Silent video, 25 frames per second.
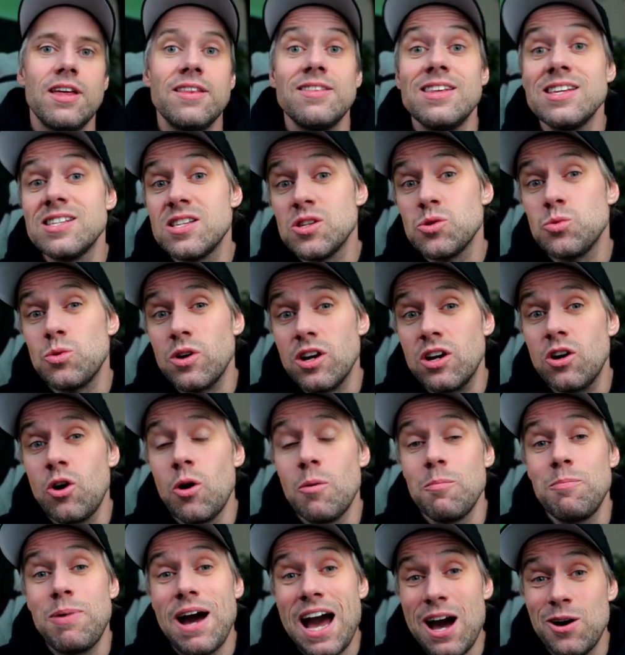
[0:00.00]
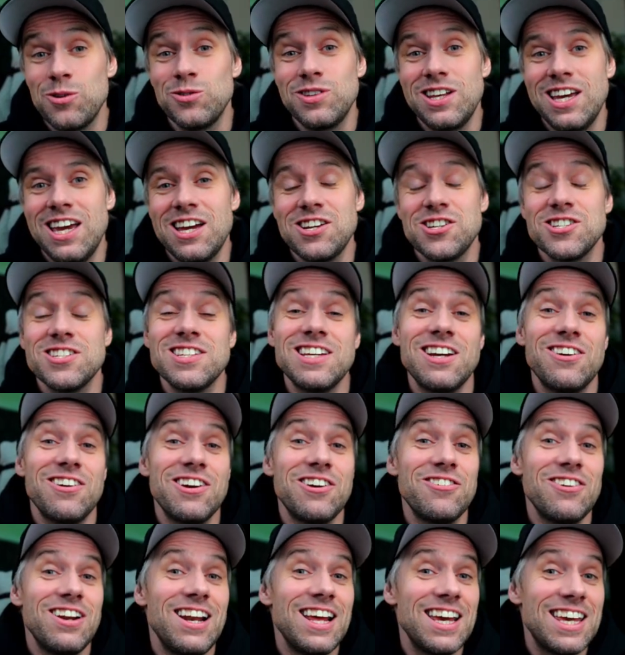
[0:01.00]
and this is where compounding
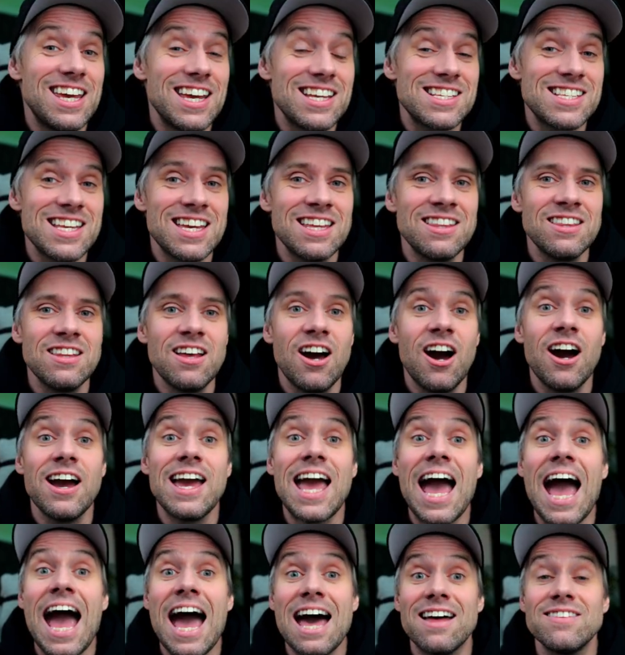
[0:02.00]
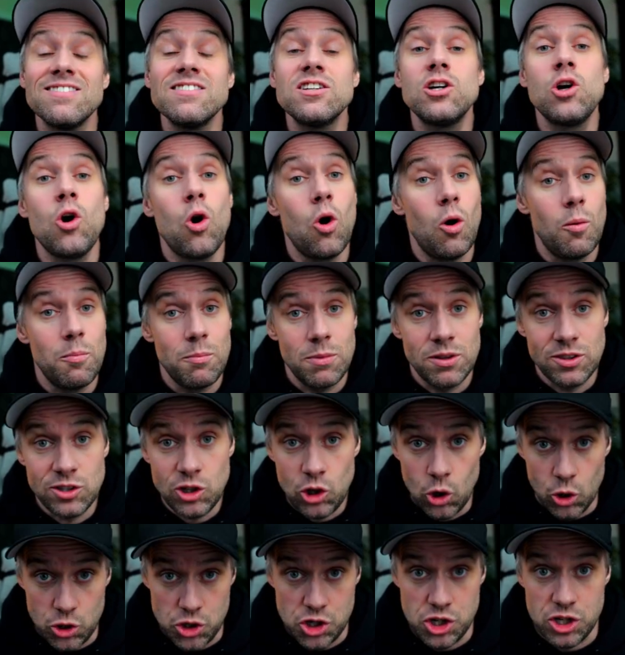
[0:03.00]
engineering really kicks in, I add common
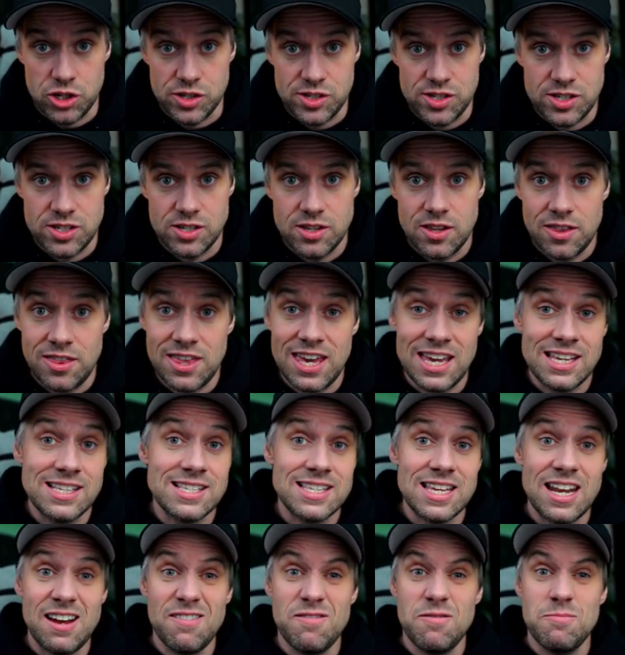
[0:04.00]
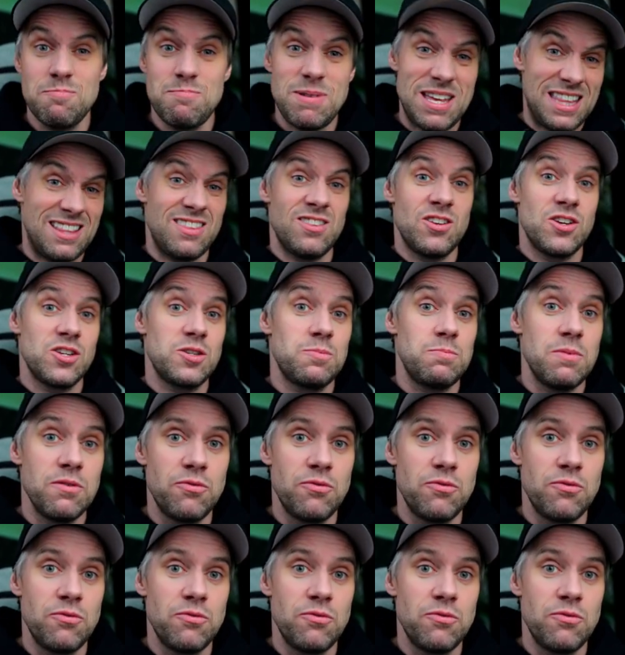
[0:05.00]
gotchas, things that have bitten us